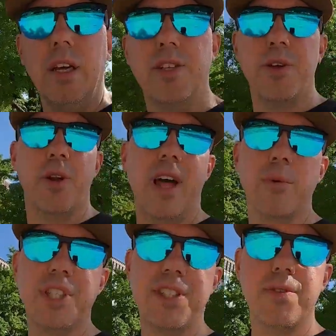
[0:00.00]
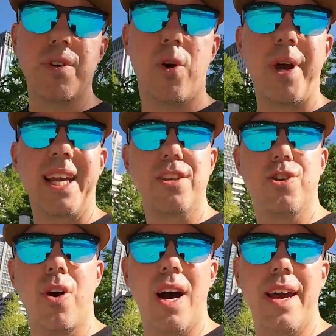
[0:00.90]
So, you know, that was just a real quick
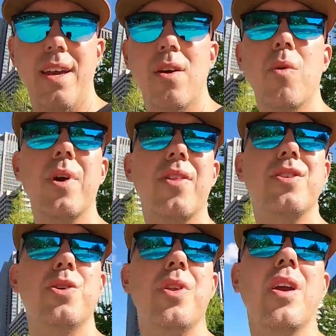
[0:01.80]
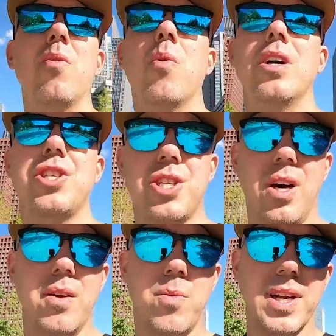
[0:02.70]
try with shooting one
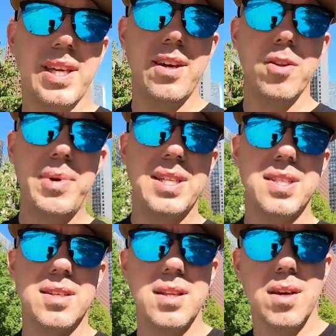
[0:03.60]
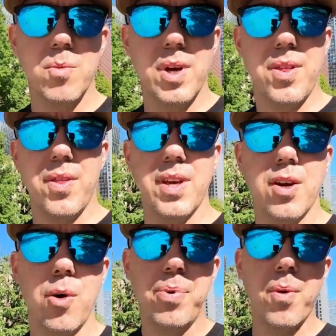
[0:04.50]
shot, one kill basically with the
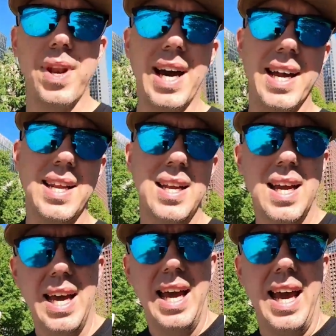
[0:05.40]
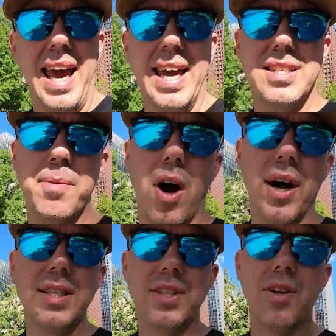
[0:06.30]
GoPro 9. And to be
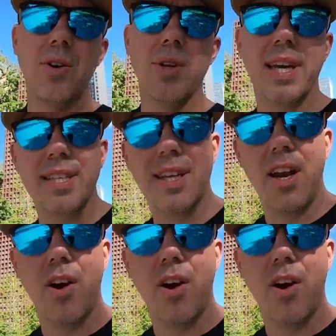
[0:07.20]
honest, you know, like it's kind